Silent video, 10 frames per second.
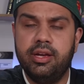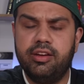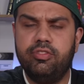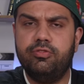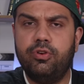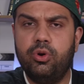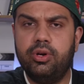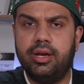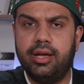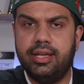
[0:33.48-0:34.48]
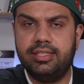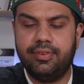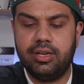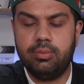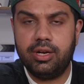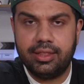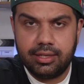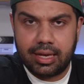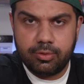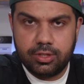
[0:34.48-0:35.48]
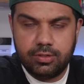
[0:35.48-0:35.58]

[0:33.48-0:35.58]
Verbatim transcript: If the phone is available at the time of